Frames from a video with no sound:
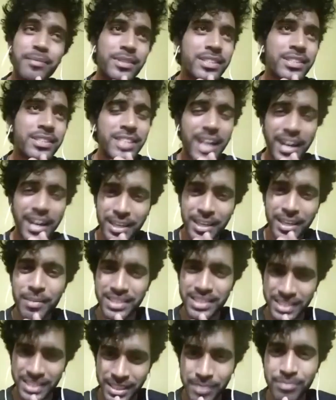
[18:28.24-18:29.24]
started my
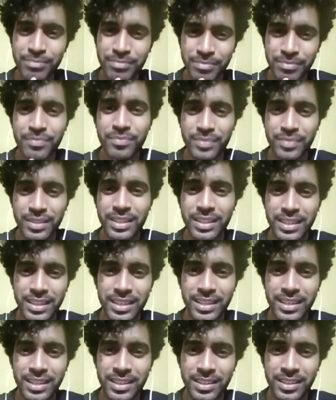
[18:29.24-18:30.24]
gym.
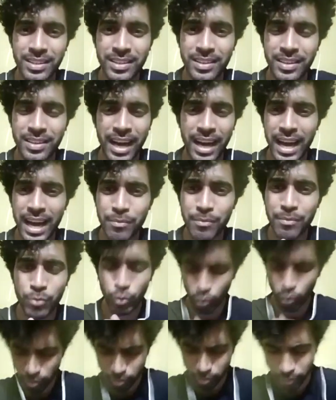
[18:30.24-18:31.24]
I have
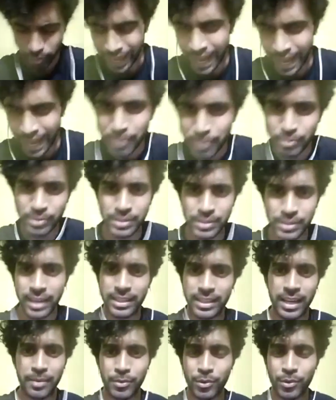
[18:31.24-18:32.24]
no abs that
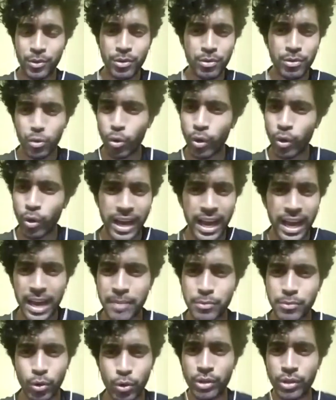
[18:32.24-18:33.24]
time, you know, no abs,
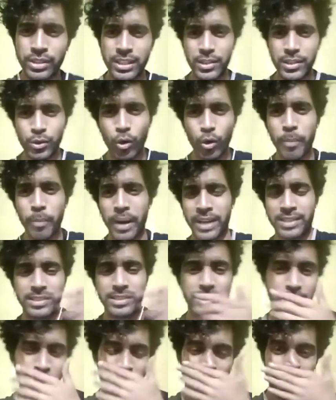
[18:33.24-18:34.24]
no chest, no
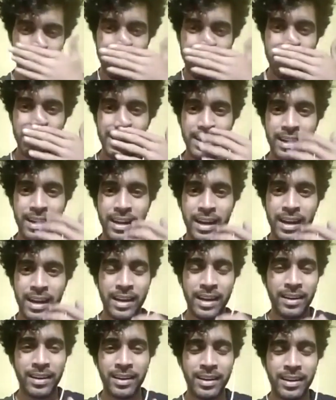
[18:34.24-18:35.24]
bicep.
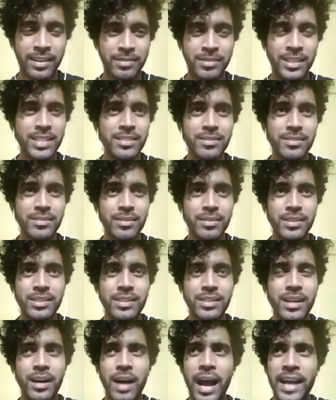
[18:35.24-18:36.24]
Uh, just,
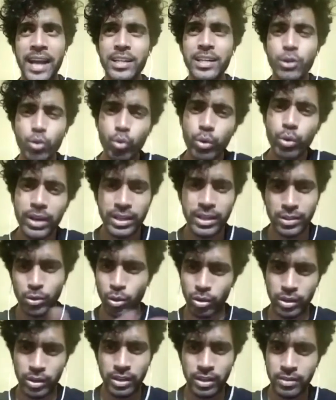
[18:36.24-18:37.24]
I think two days
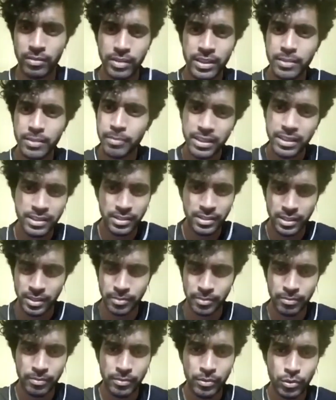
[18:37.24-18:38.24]
only in my gym.
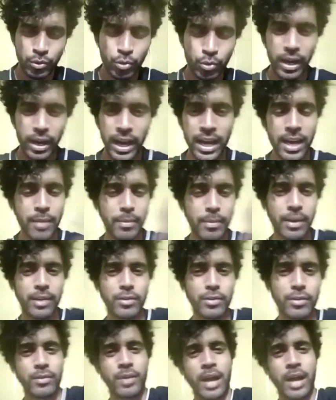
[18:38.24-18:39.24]
So I have, had,
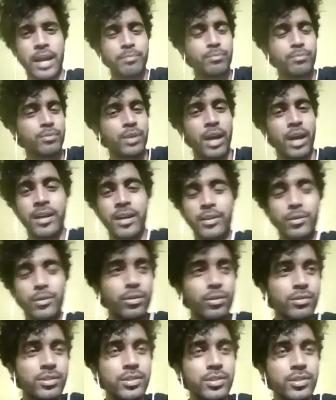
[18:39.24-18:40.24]
uh, I, I, you know,
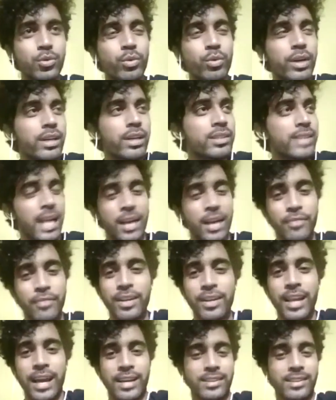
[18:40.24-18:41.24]
just took a selfie
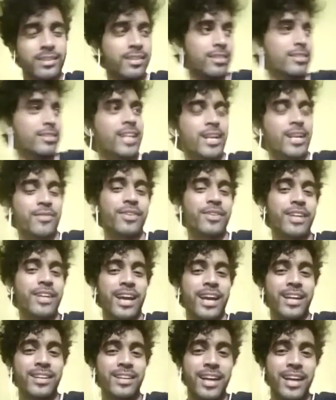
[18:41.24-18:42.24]
like this, selfie,
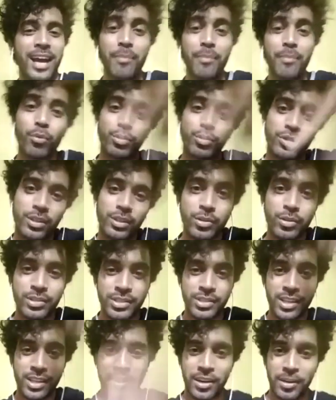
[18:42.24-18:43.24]
and I posted on
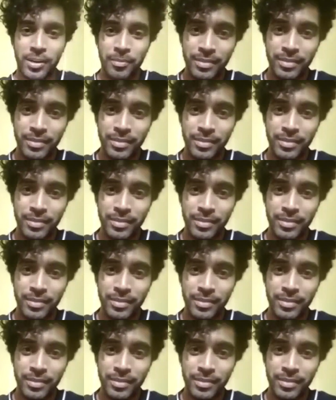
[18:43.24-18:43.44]
Instagram.